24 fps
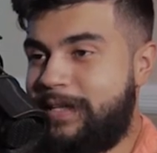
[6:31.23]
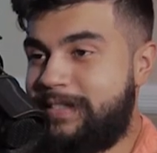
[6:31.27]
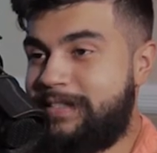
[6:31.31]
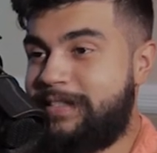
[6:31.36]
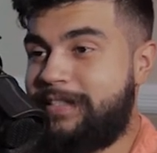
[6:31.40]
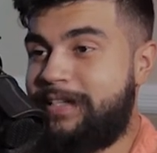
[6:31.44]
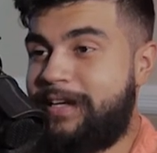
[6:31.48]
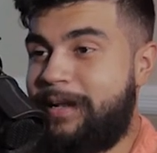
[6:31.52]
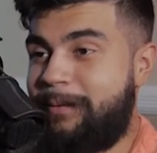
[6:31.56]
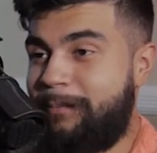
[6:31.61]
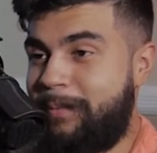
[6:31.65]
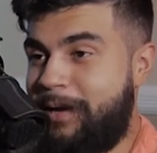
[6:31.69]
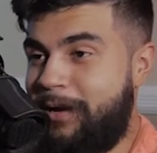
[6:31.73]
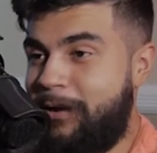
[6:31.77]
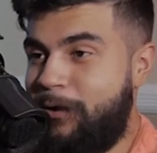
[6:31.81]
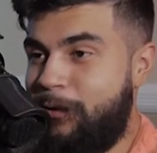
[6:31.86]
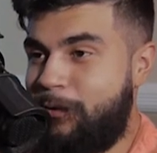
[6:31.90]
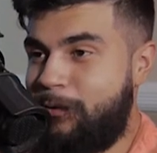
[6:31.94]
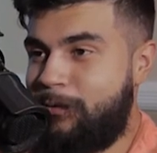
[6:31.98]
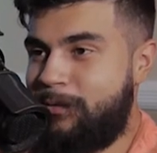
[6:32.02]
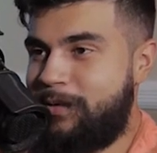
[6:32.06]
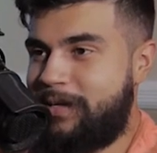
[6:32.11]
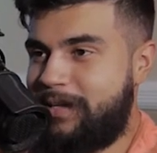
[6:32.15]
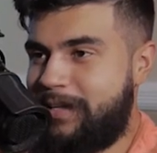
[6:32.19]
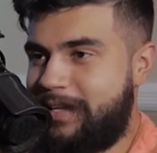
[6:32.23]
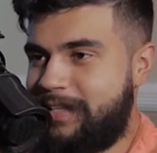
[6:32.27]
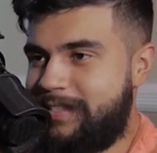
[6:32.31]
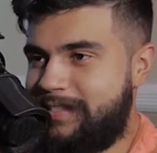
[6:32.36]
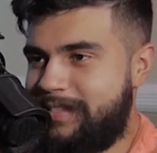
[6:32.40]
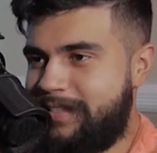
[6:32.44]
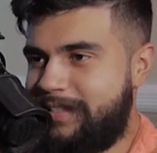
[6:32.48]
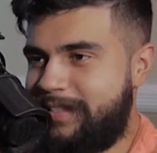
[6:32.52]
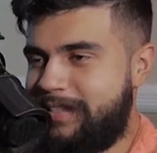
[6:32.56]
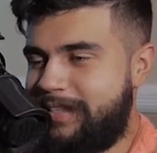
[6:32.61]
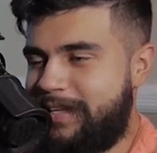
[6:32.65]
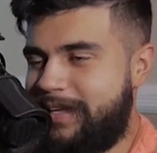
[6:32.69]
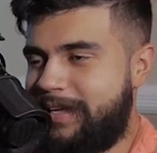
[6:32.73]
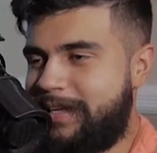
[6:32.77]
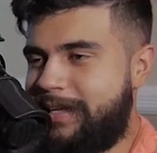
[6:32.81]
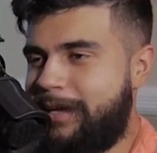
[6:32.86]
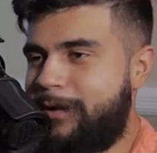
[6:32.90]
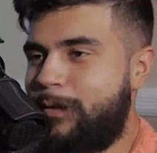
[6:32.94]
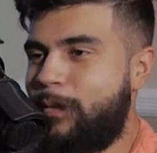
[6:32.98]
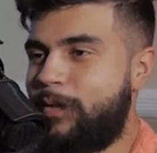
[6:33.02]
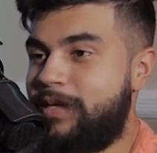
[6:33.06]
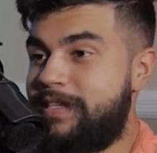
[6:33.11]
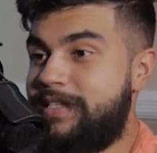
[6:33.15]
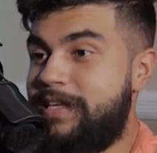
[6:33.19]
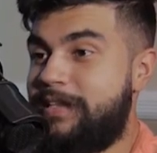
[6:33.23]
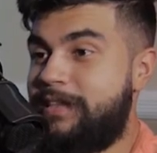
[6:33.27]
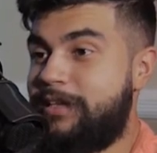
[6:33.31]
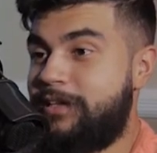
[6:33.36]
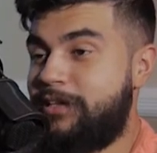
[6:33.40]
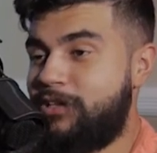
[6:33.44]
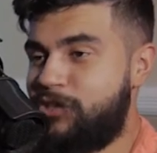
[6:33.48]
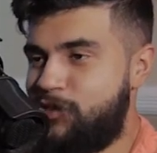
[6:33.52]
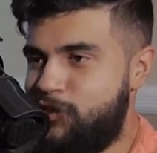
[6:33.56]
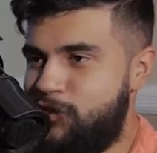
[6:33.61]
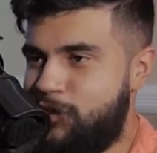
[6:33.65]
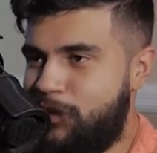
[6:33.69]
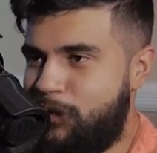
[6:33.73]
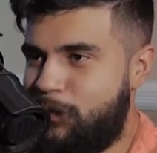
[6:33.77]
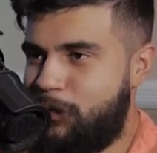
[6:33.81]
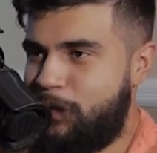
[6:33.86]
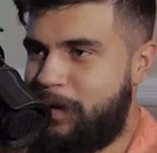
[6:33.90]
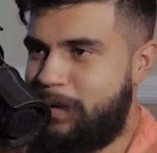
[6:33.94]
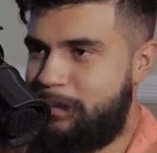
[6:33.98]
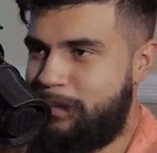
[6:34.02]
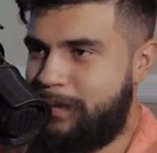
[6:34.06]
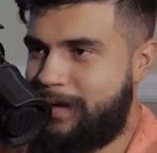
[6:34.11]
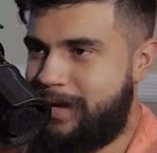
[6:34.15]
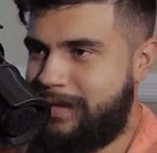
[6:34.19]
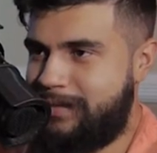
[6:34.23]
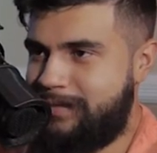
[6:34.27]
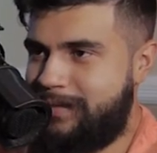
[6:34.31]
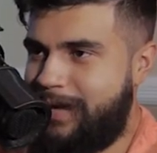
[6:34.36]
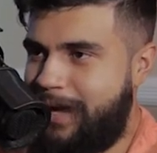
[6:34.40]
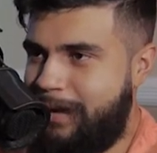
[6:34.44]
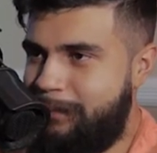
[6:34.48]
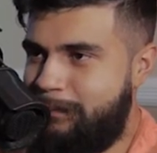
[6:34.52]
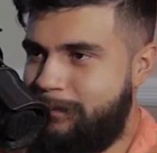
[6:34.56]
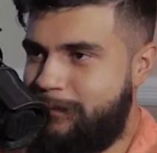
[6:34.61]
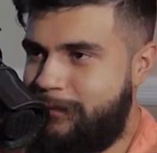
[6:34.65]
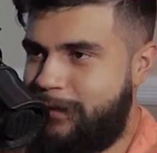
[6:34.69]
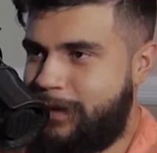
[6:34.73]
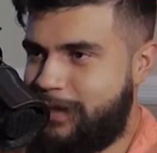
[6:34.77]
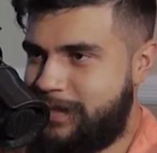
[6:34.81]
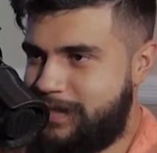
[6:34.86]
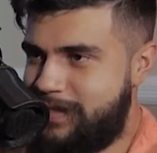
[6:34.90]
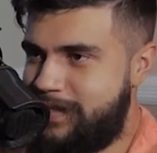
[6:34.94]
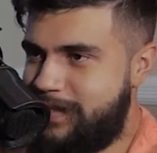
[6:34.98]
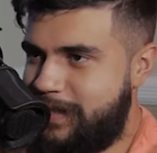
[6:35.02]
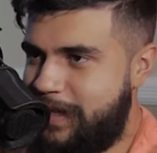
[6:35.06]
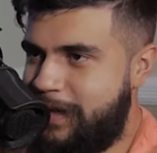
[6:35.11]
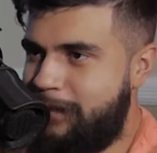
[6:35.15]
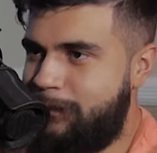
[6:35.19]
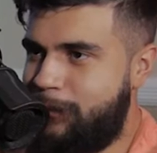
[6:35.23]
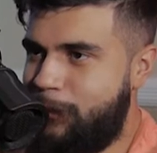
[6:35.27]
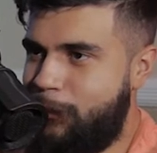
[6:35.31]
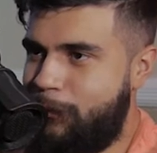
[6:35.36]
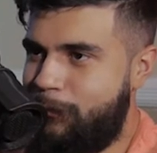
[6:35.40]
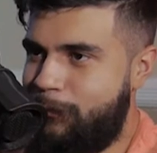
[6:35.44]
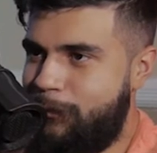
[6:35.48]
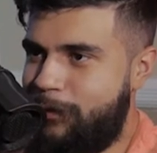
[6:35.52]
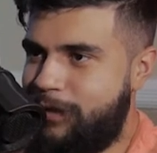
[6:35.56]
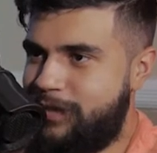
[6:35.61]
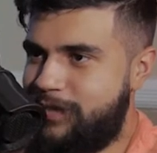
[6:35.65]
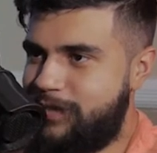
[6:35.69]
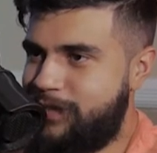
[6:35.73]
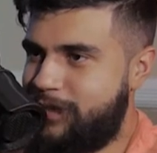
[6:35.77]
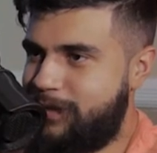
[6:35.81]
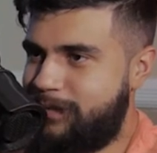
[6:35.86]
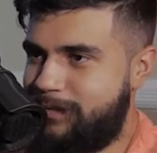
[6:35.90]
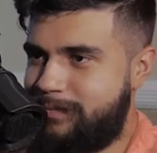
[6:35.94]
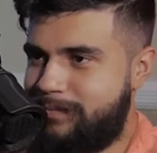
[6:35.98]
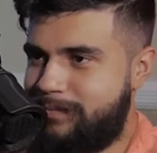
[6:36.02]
I did it on my own and mm-hmm. I did it like I don't want to say the legit way, but I I fucking slaved over it. Took